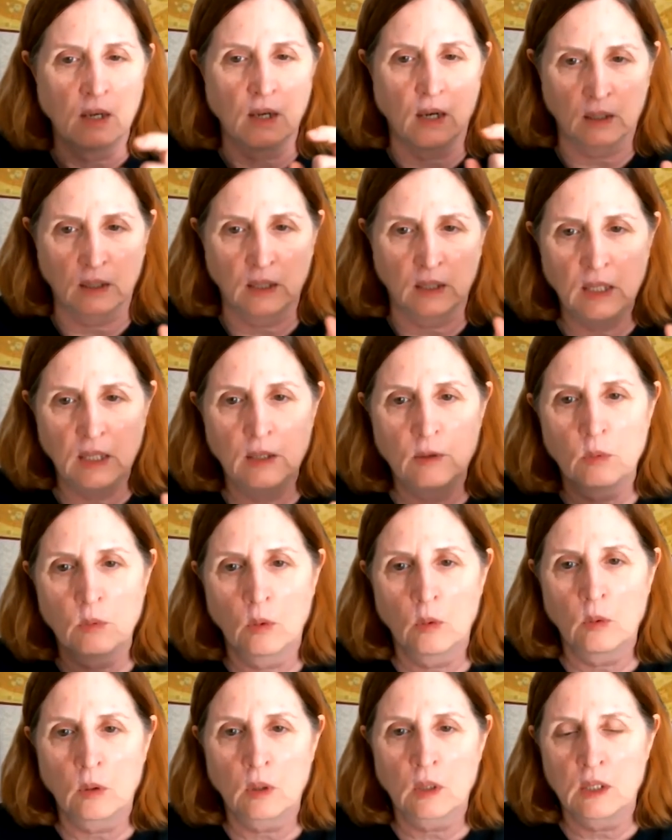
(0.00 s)
a key
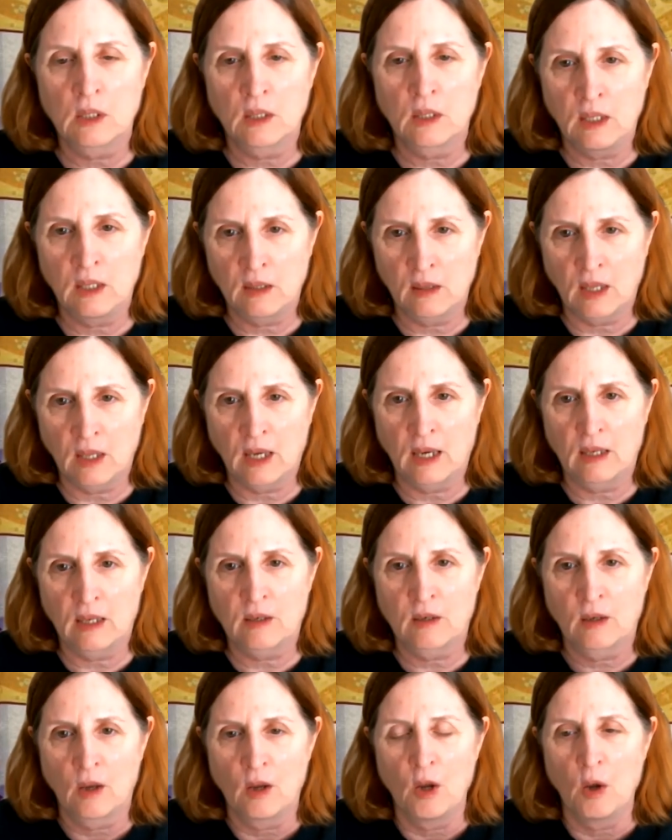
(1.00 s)
role in
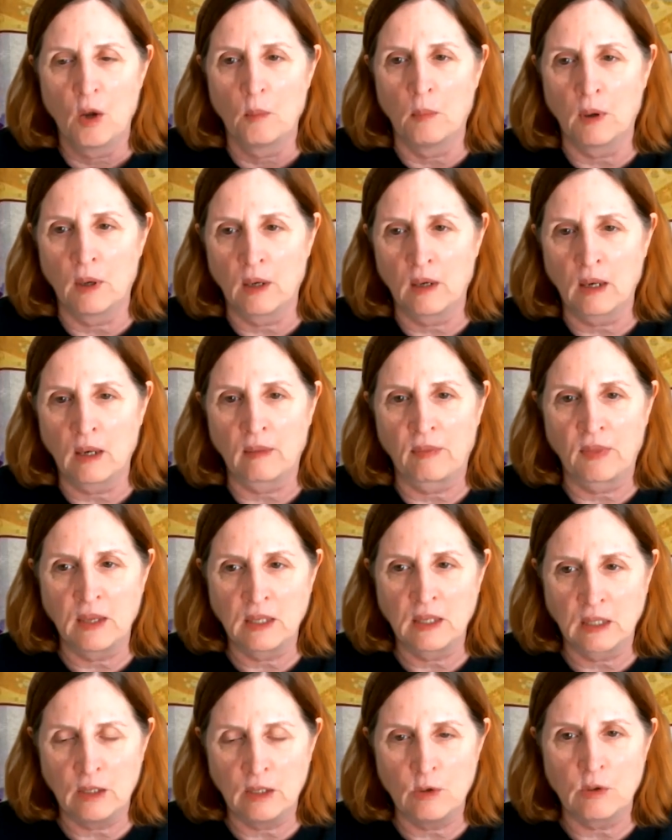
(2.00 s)
that, but I
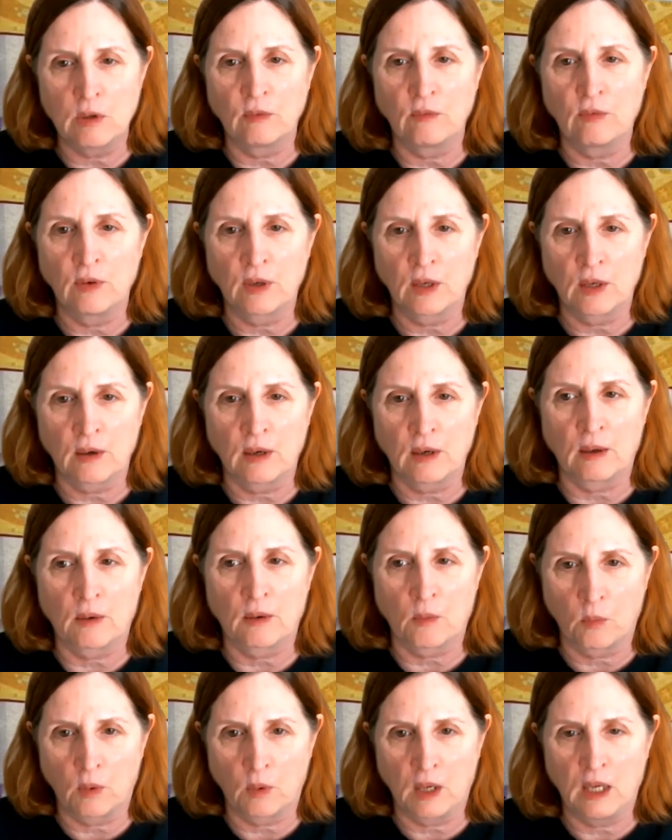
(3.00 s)
think that you can figure out
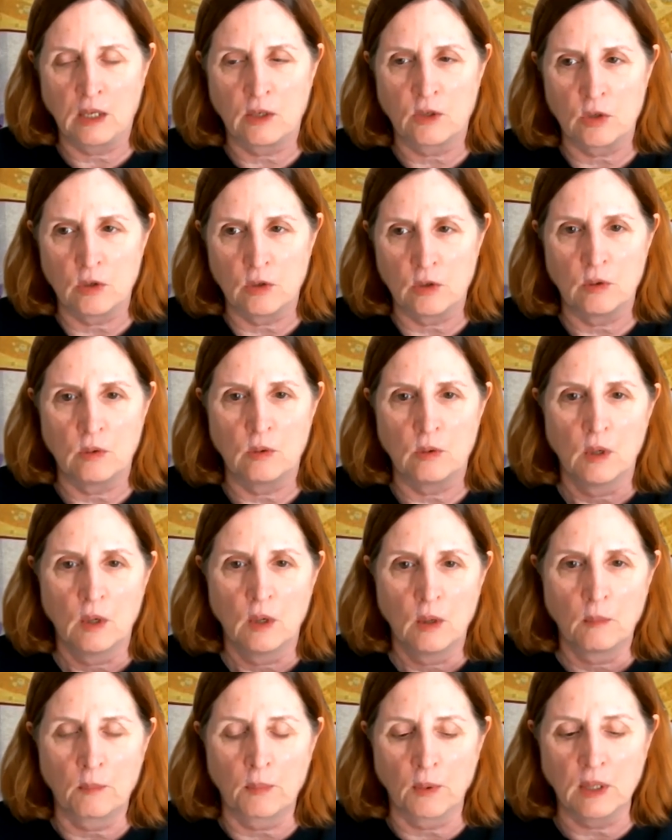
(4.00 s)
a way to
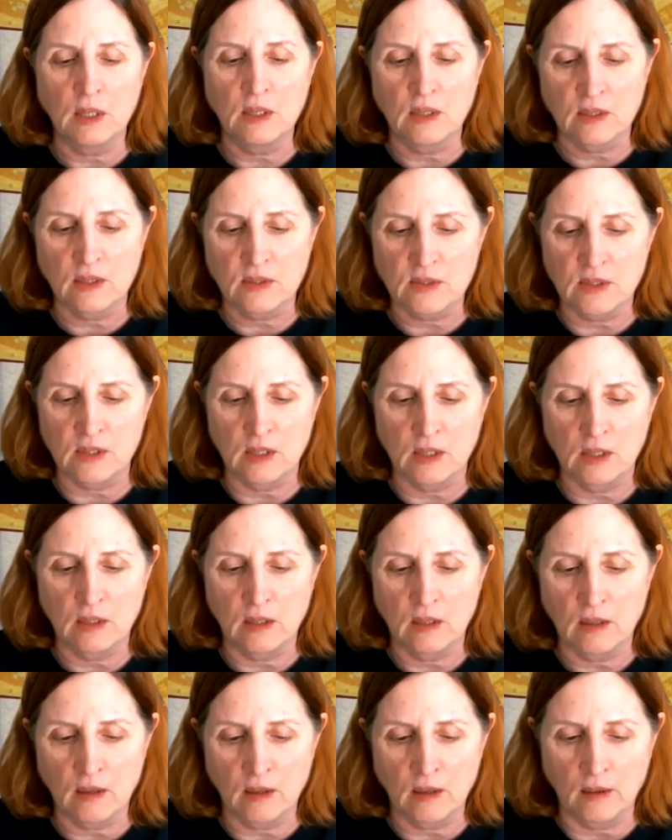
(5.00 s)
bring this
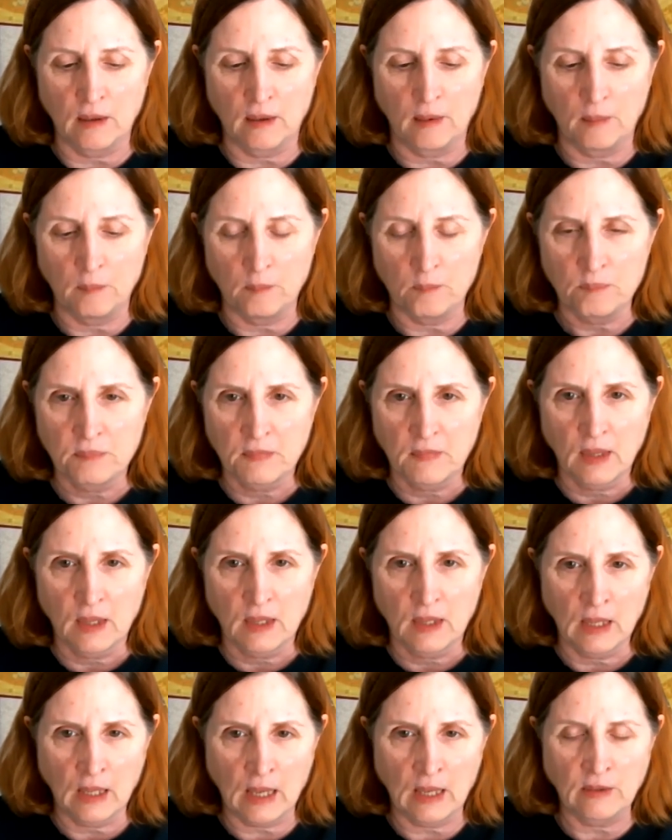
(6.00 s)
in
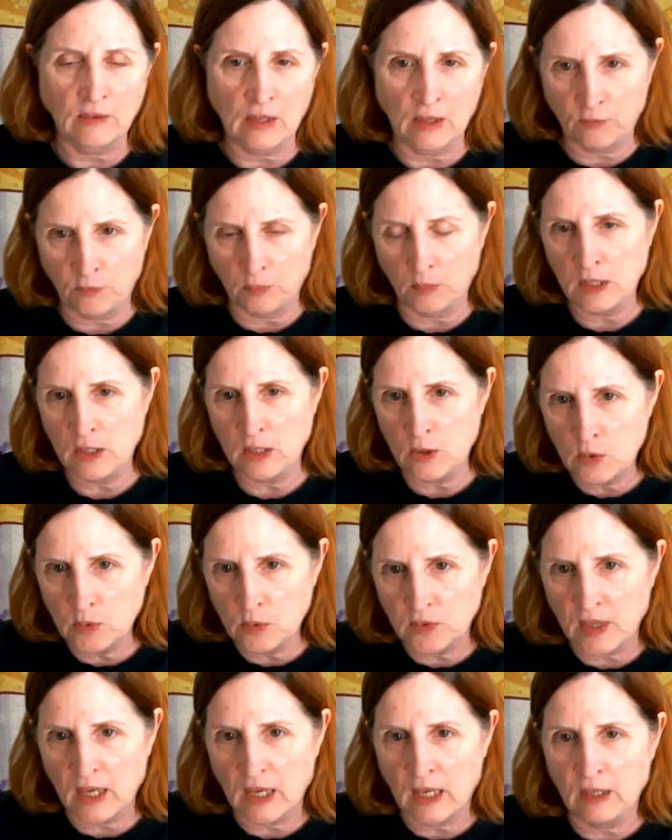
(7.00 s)
if we use
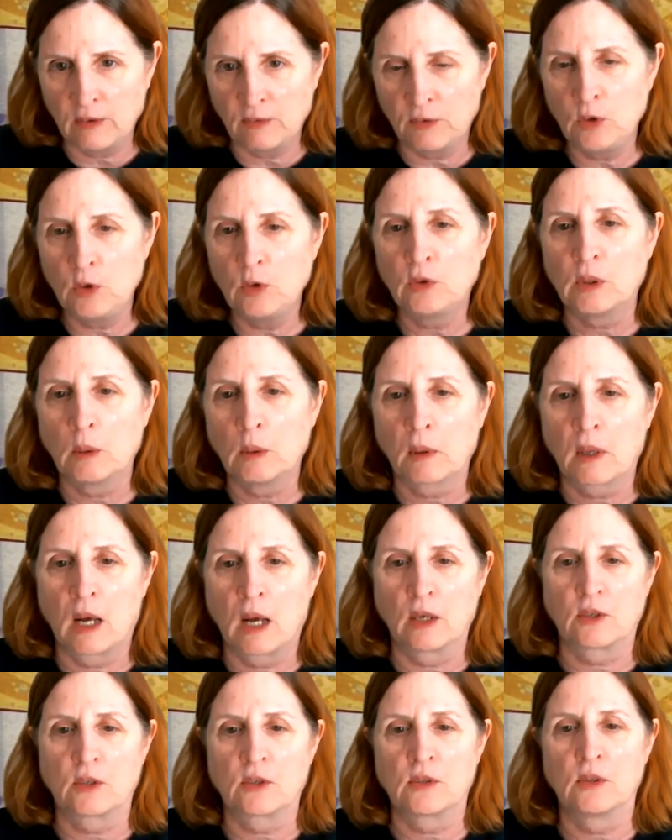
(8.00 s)
that, if you use double
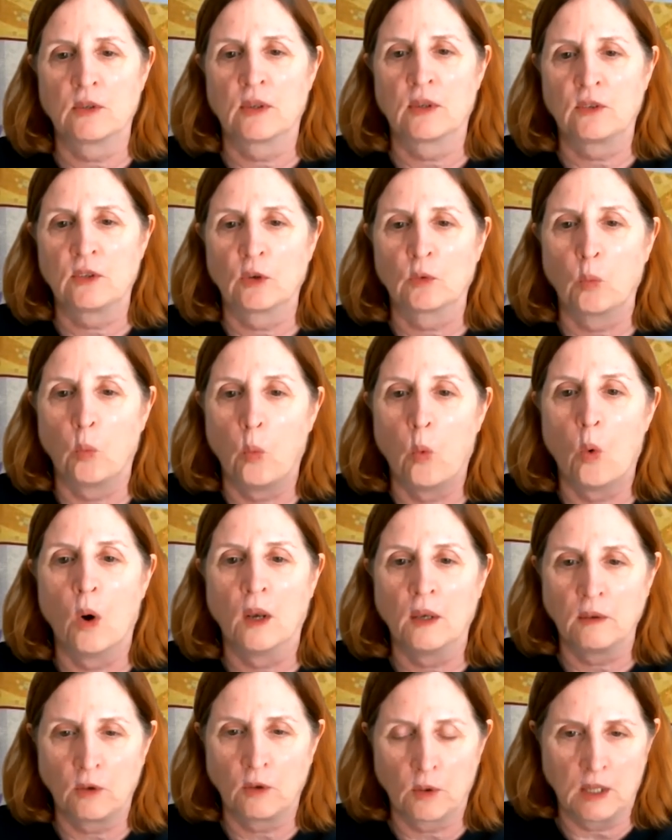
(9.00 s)
consciousness as just
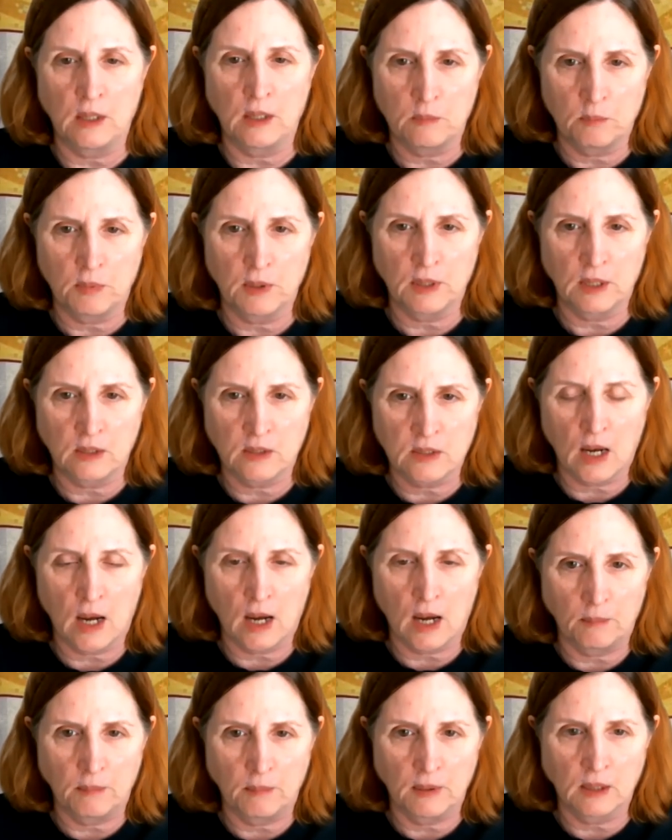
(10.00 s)
one great big
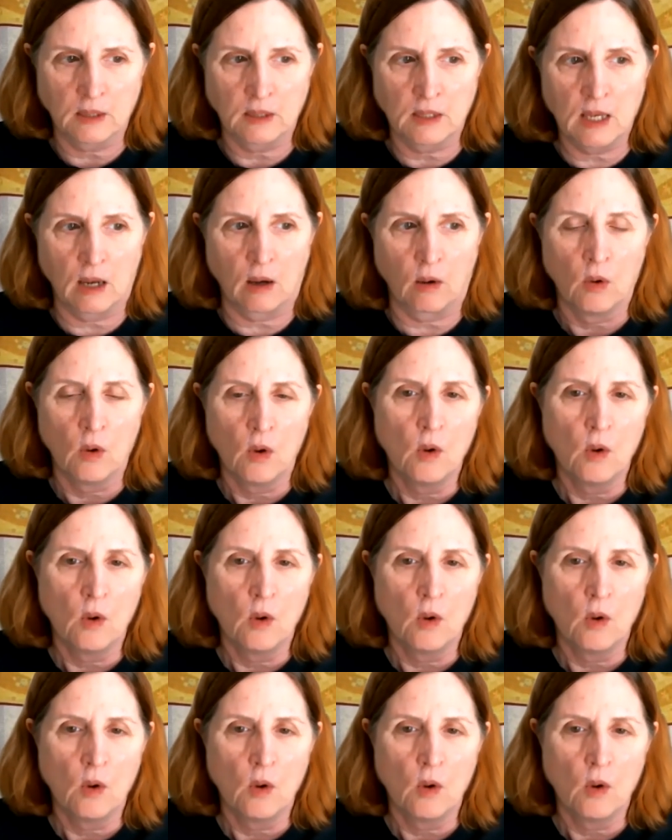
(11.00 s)
topic. Now,